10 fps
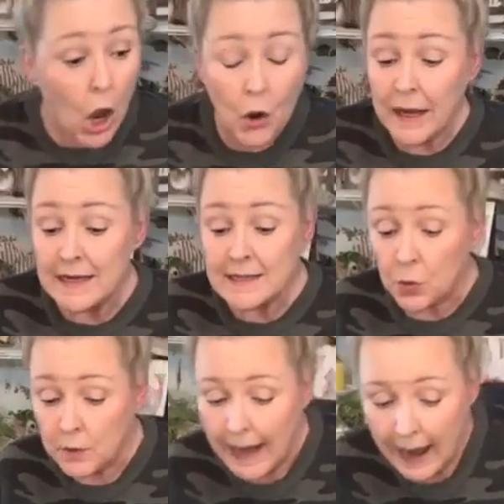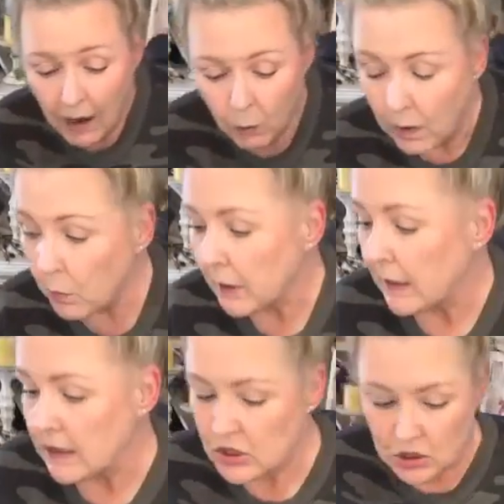Okay, so now what we're
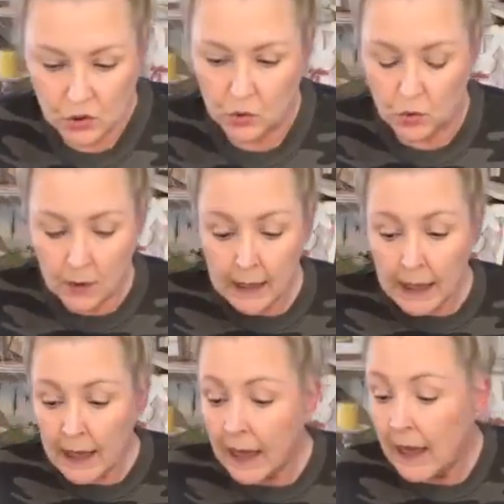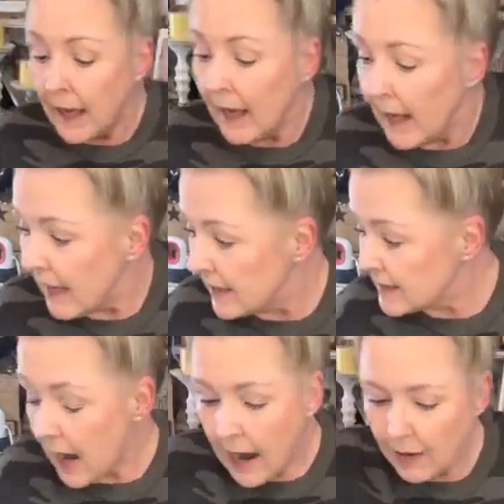gonna do
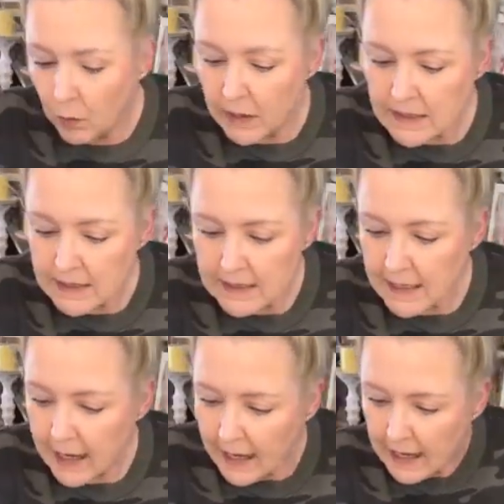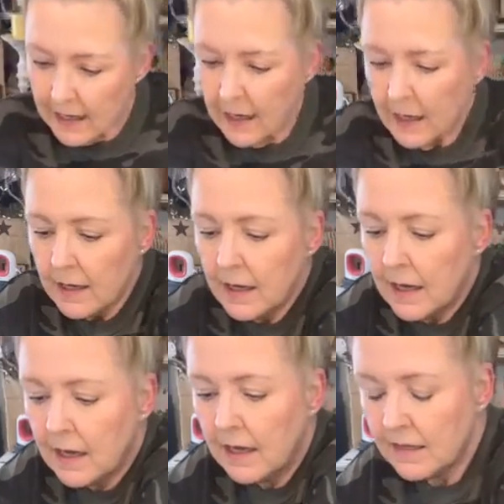is I want to take
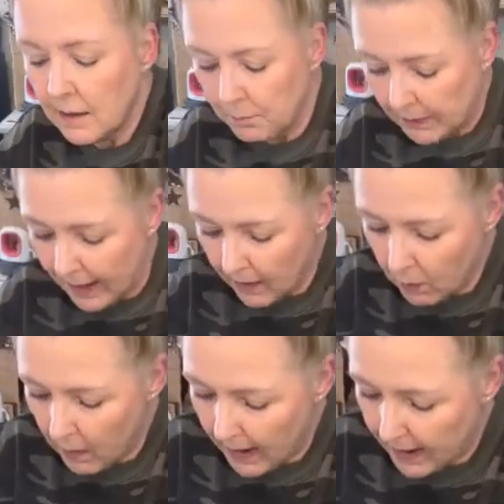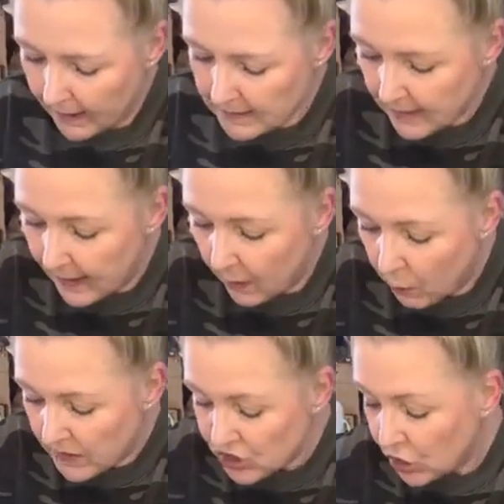the black wax and I
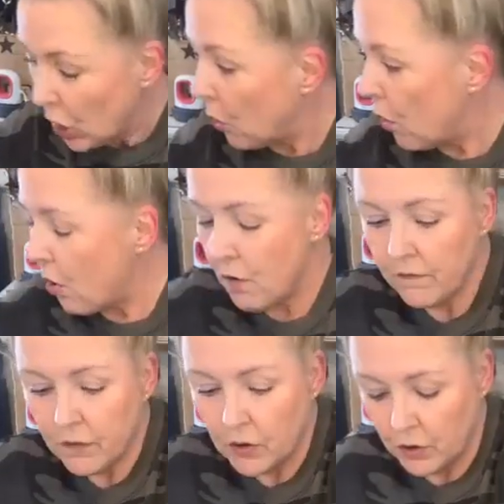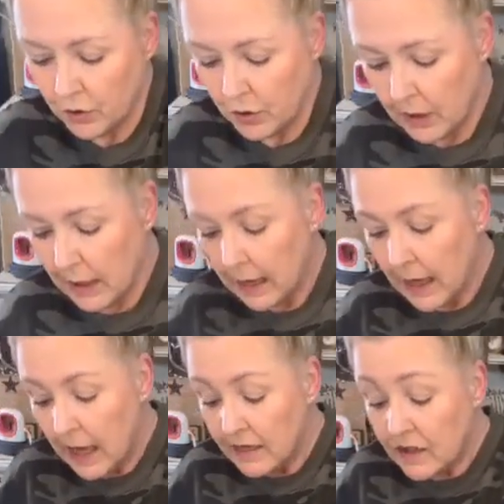want to go over
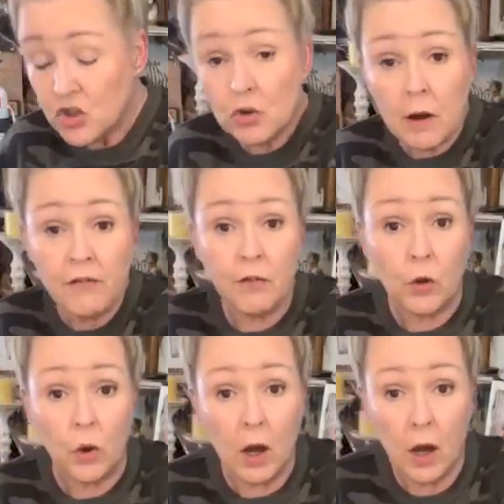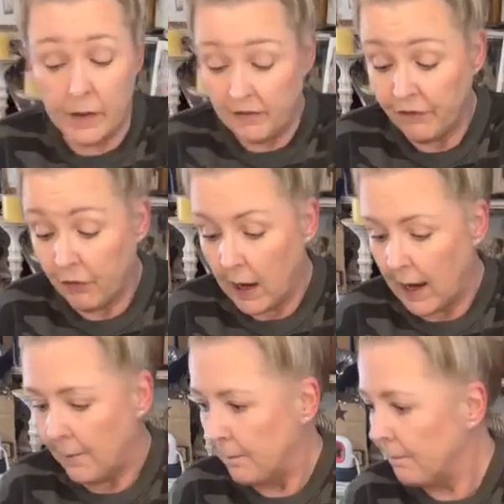the truffle on the
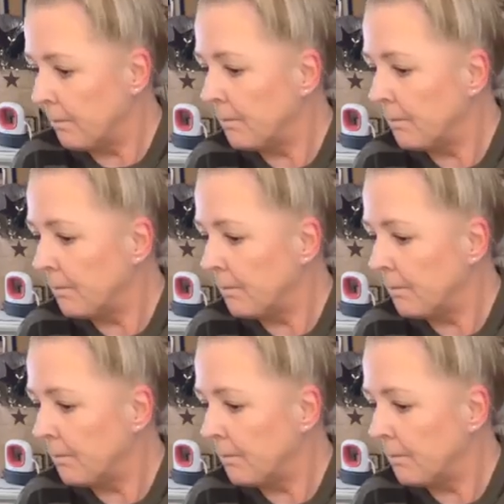frame.